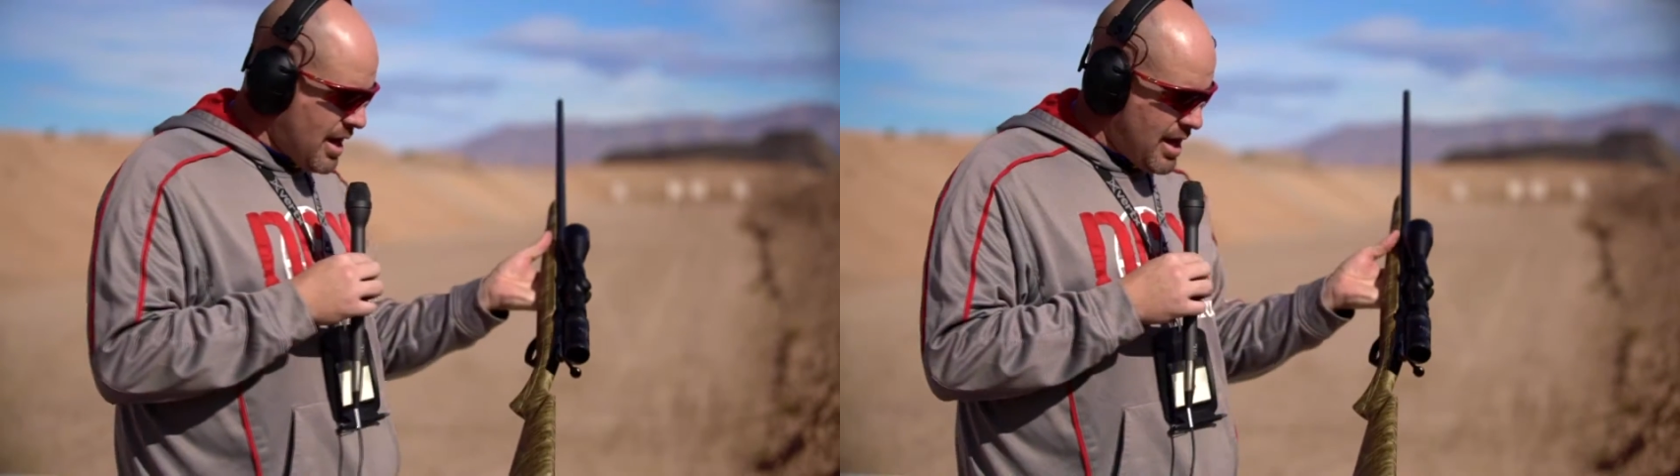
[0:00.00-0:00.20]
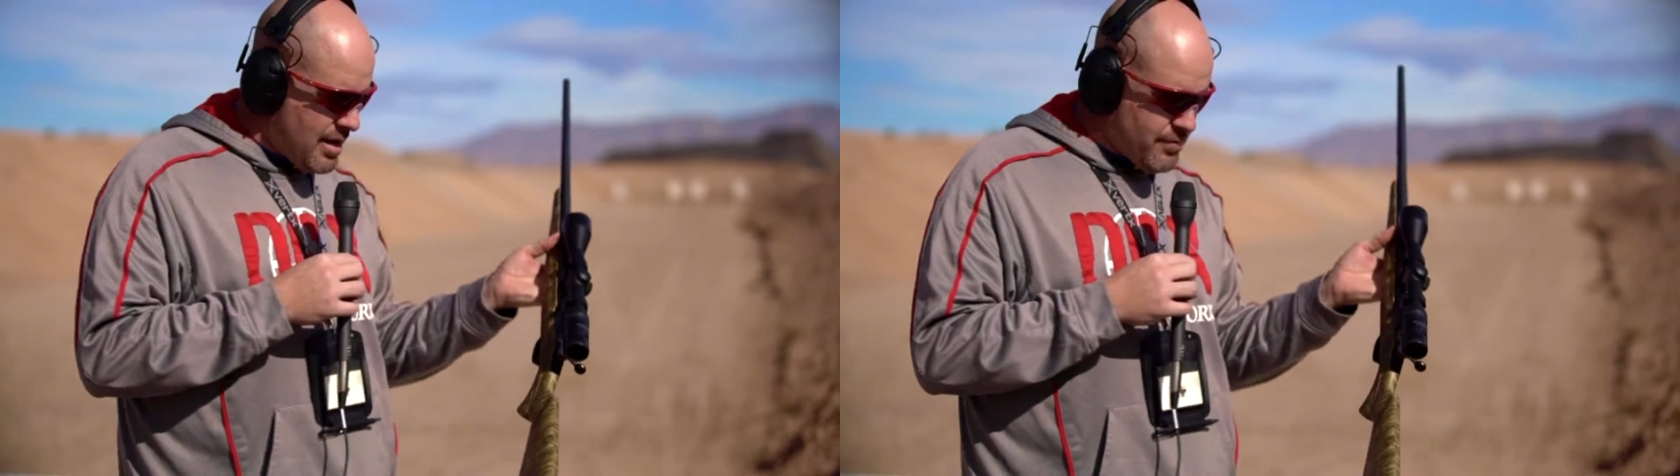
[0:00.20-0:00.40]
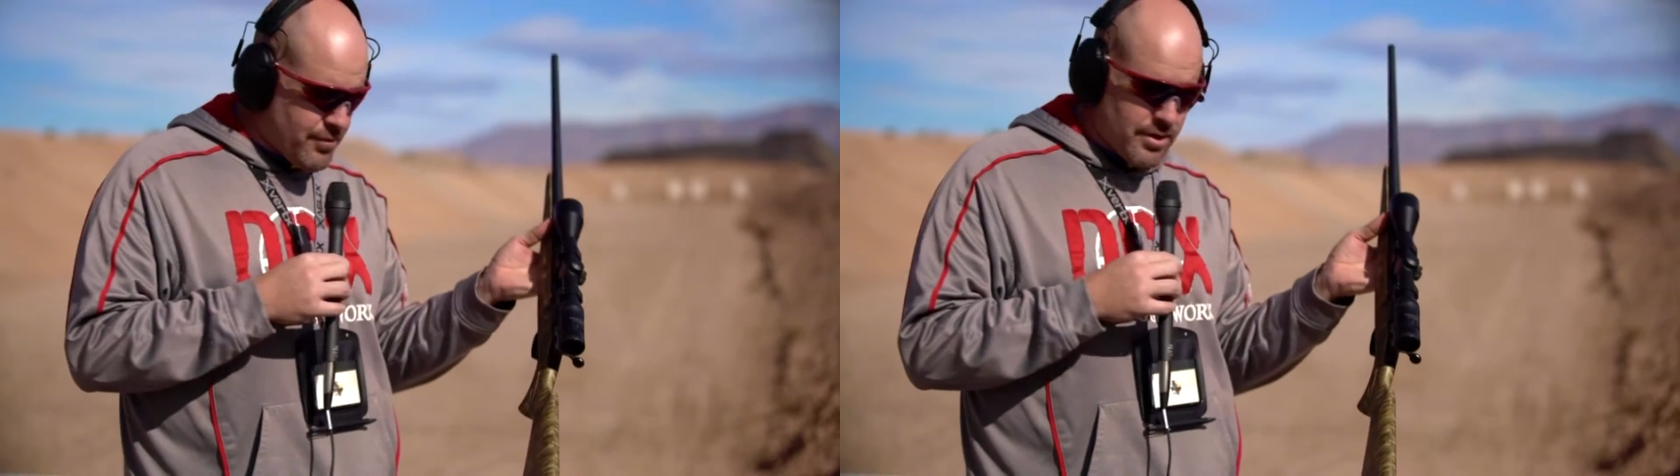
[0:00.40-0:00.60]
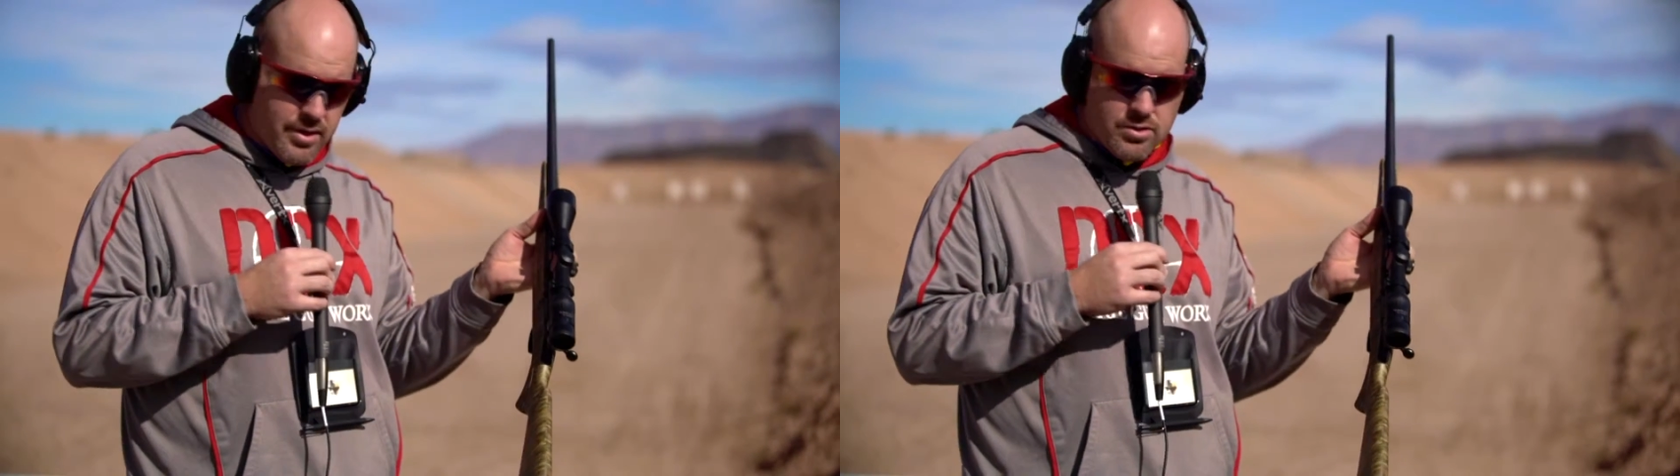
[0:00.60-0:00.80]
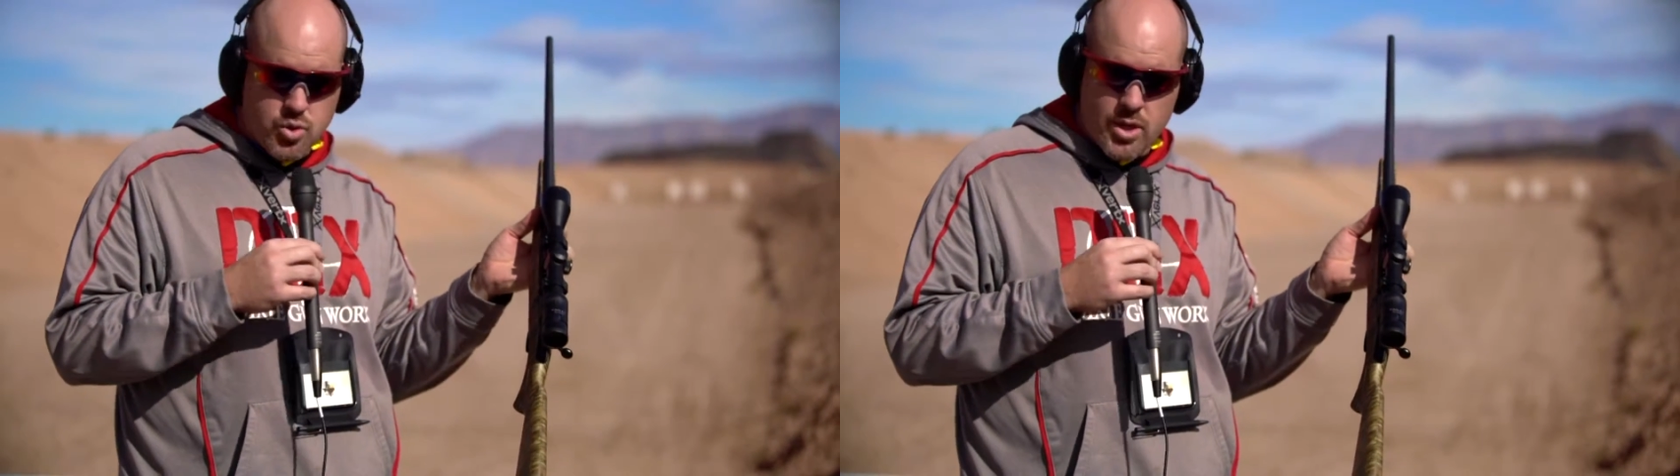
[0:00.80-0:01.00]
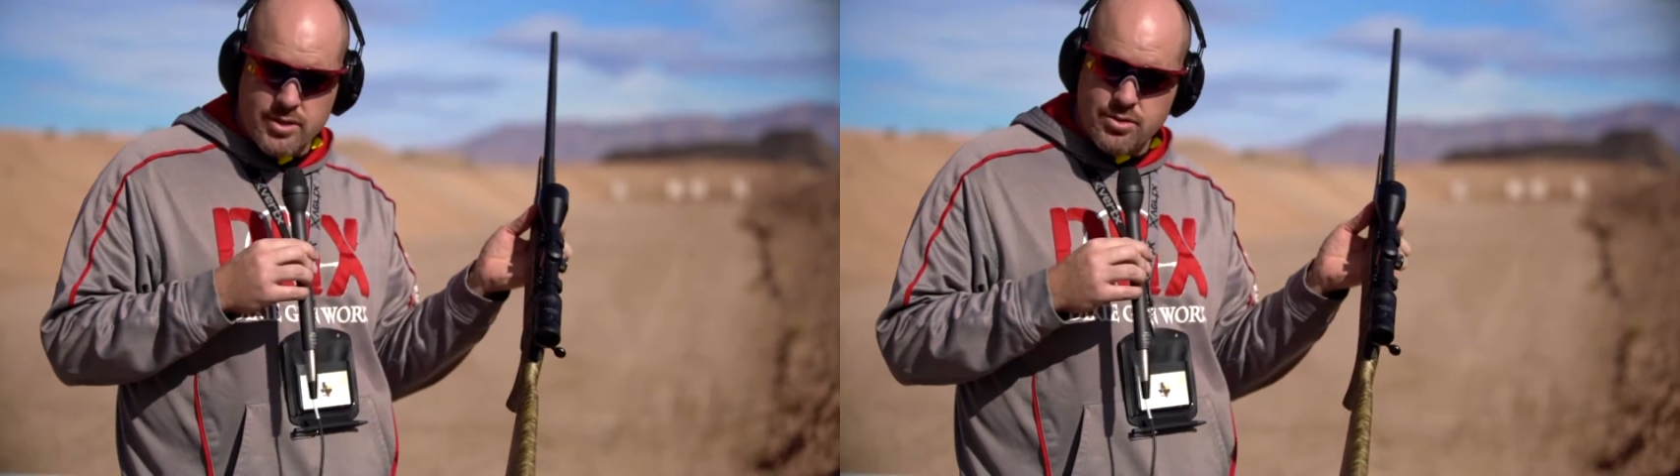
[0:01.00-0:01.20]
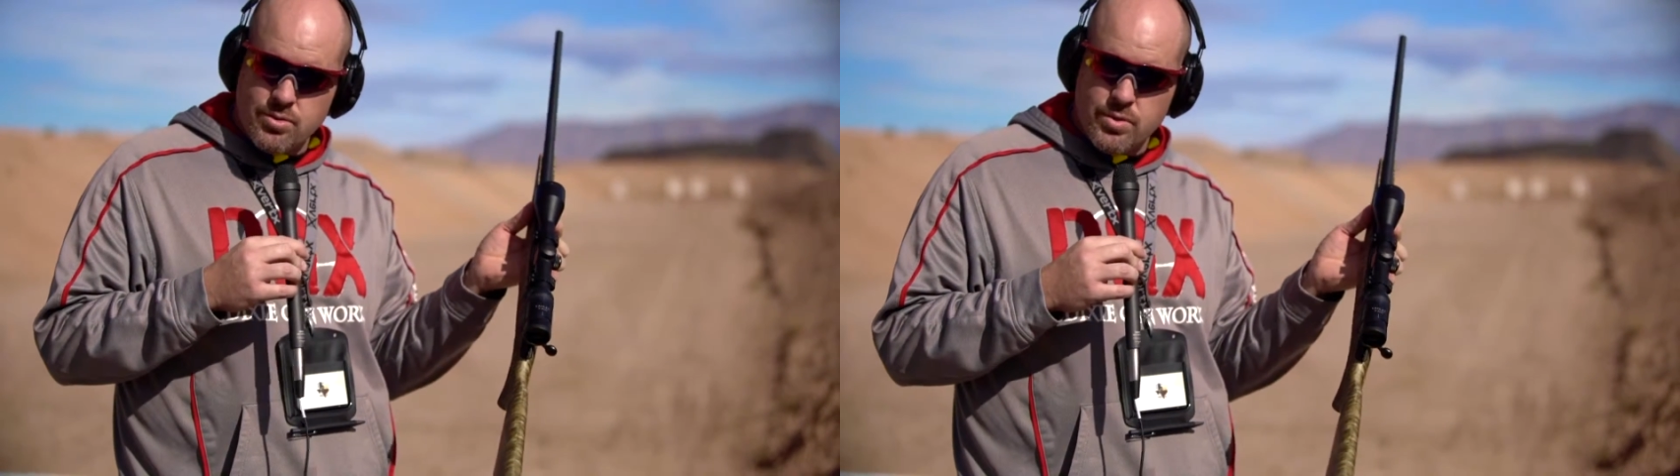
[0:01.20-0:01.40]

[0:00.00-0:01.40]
And for a little 22,